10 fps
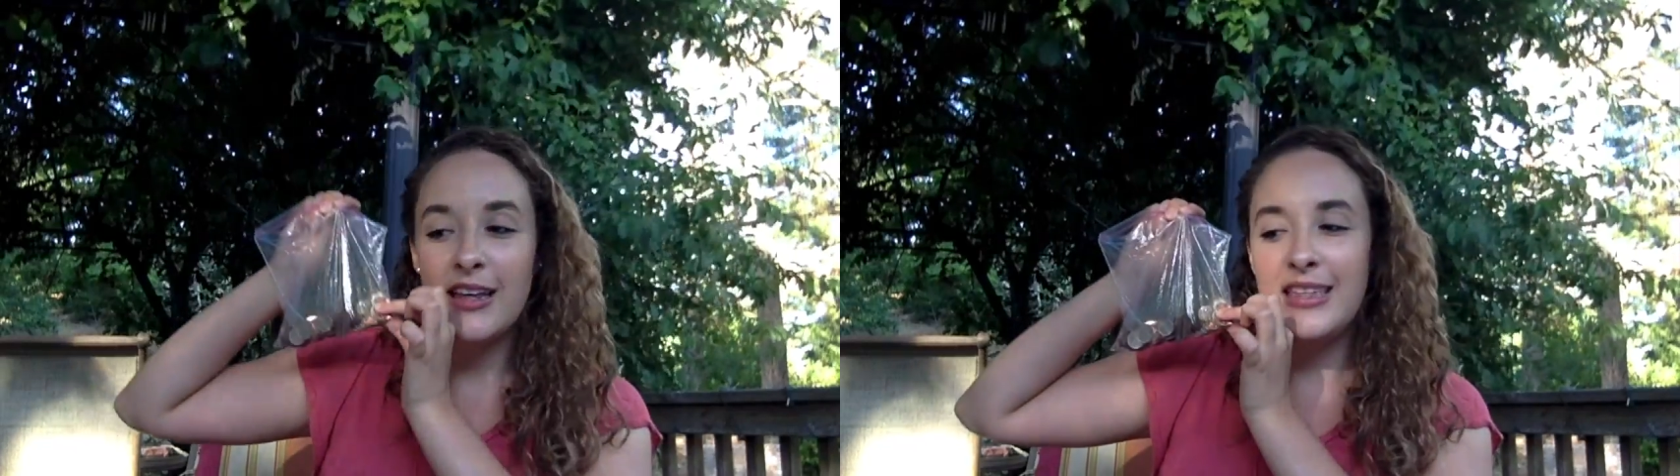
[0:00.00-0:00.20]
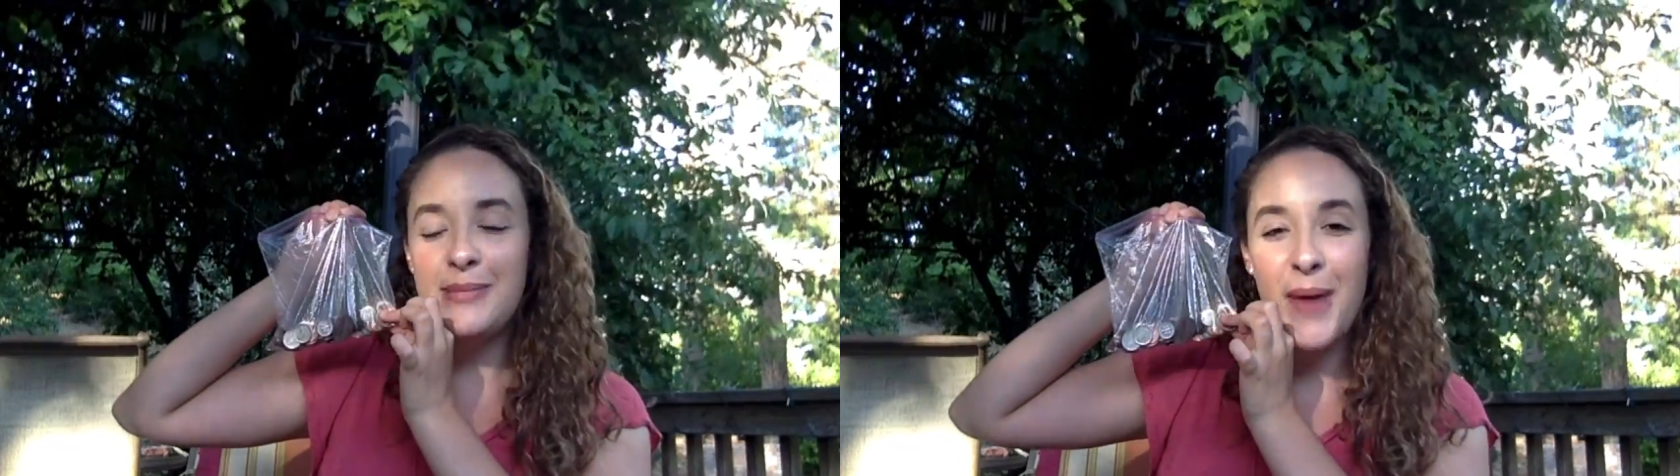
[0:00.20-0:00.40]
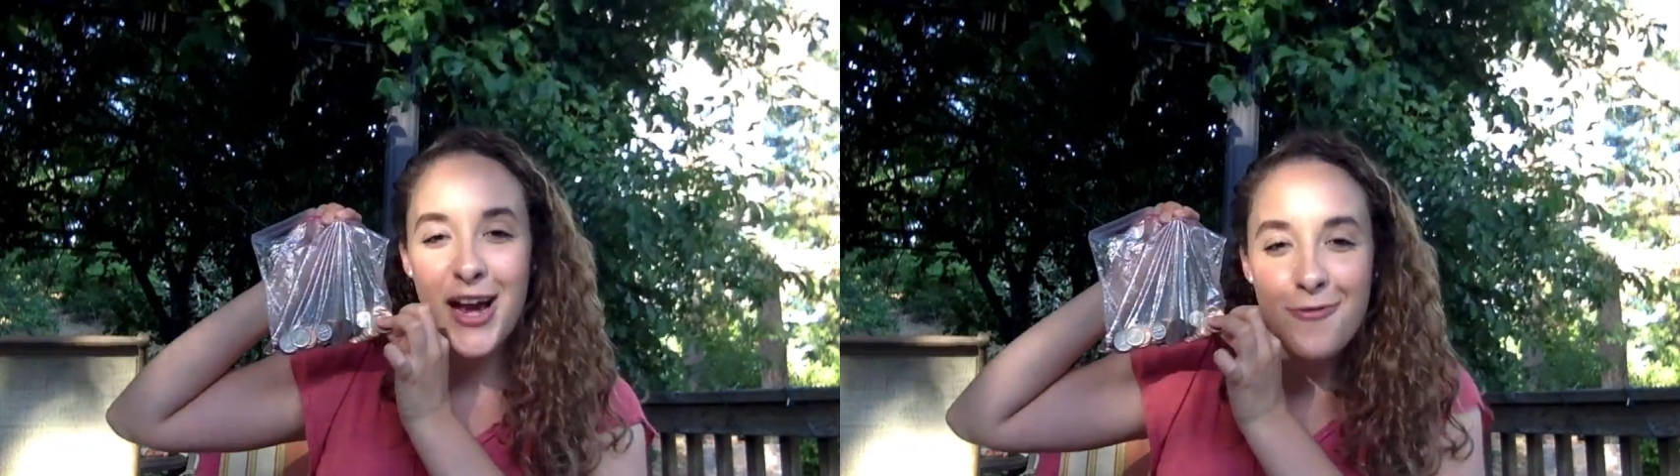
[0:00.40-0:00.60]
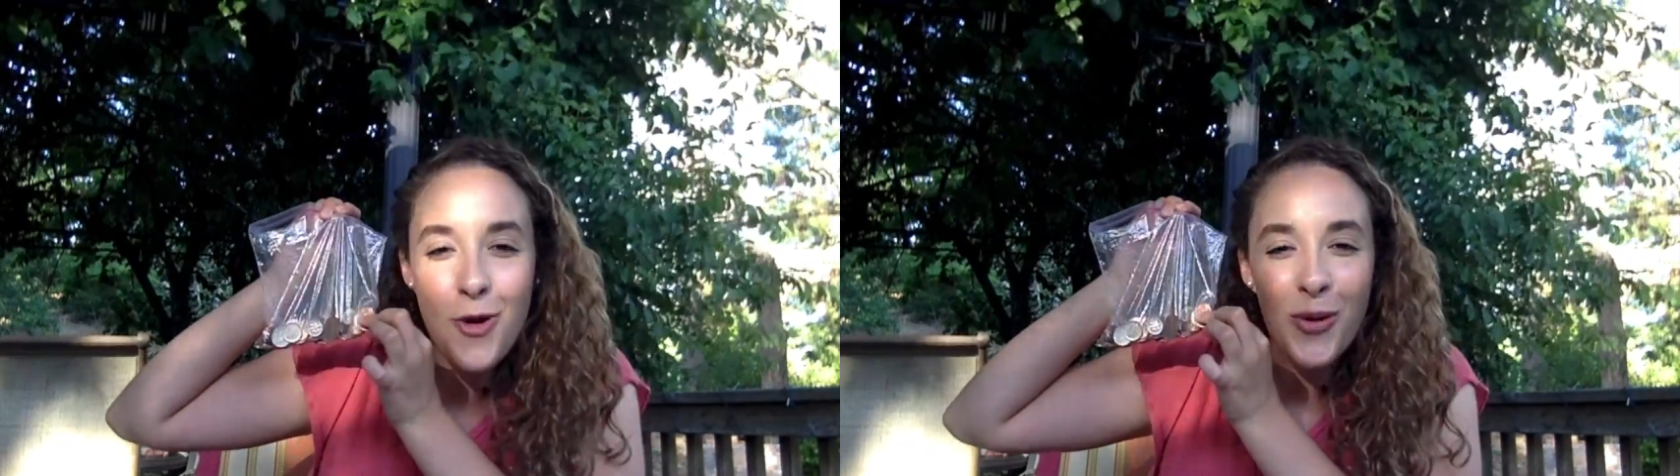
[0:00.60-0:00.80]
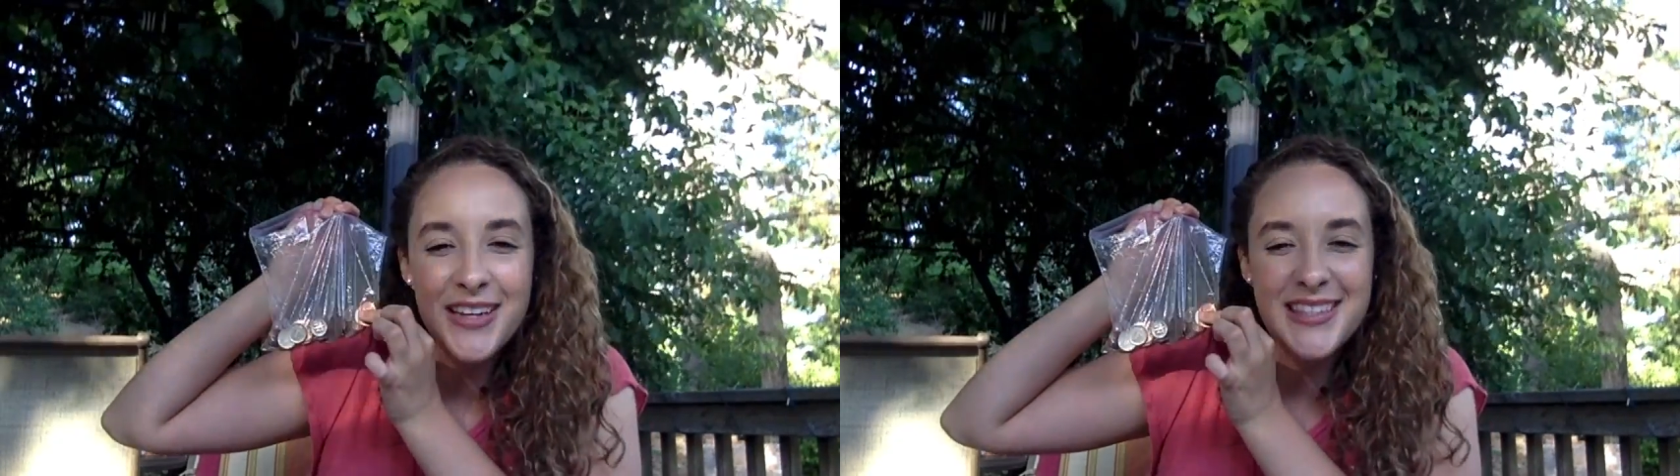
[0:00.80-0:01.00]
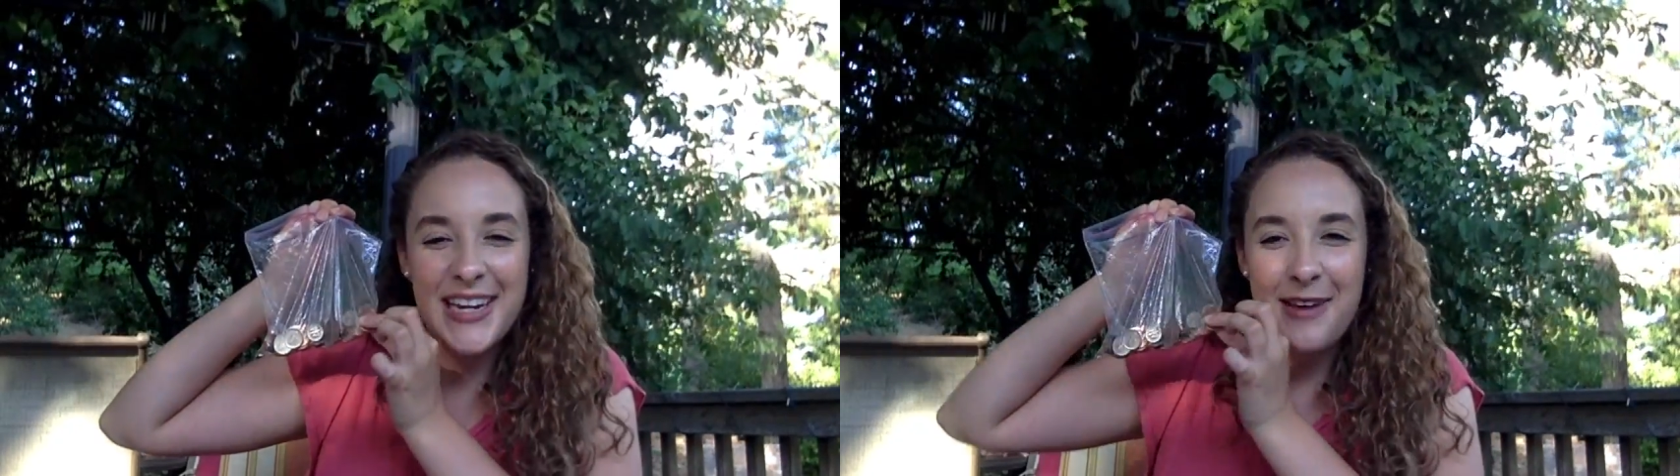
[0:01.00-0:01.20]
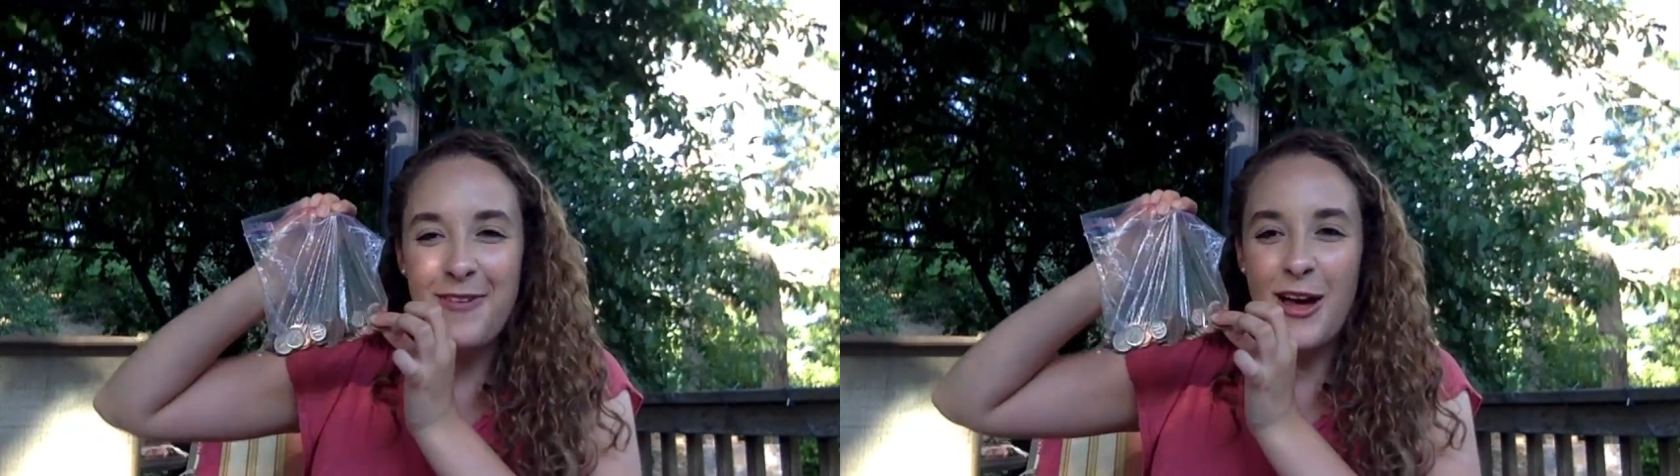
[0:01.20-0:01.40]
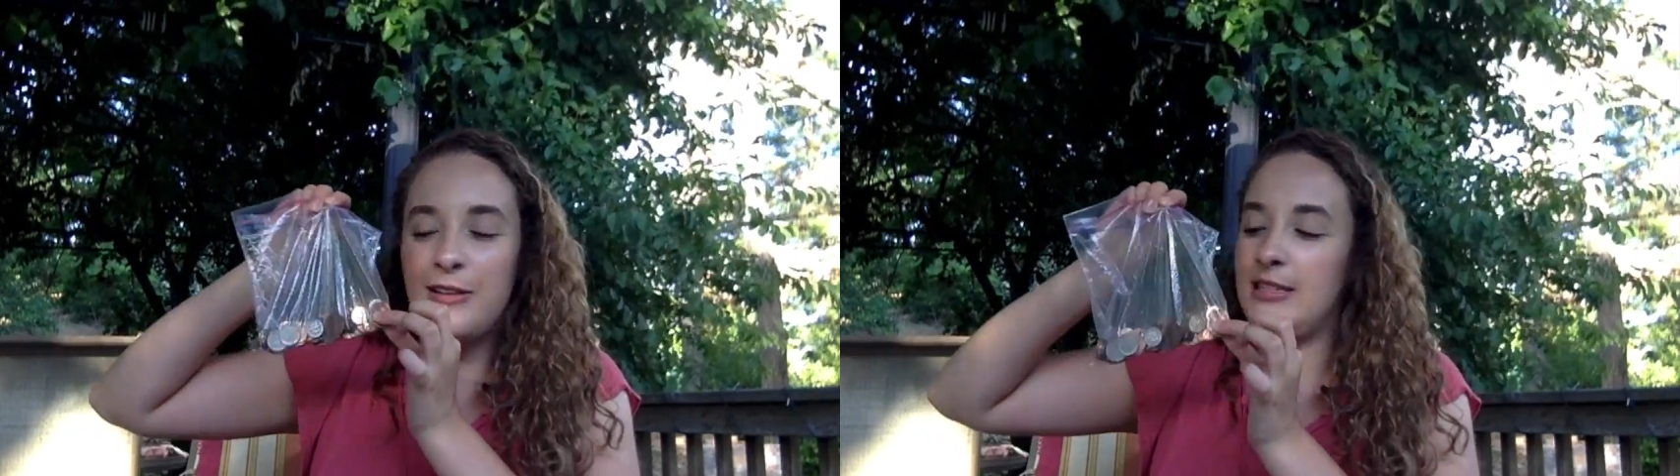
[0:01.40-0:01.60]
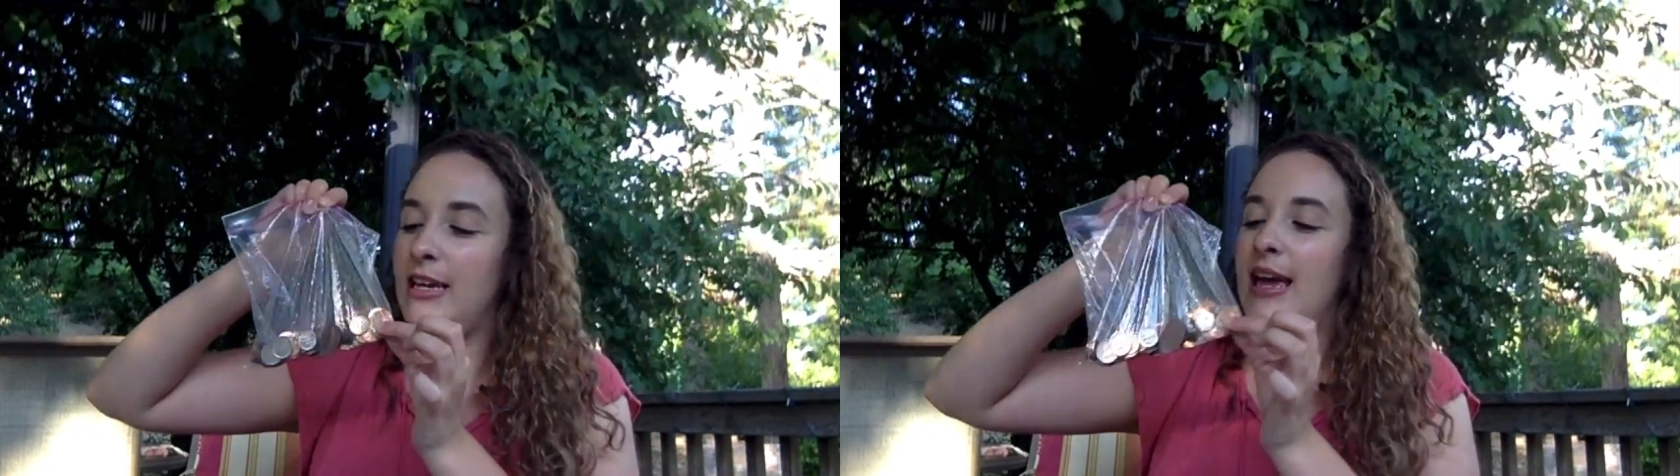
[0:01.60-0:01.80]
this bag of coins that I found.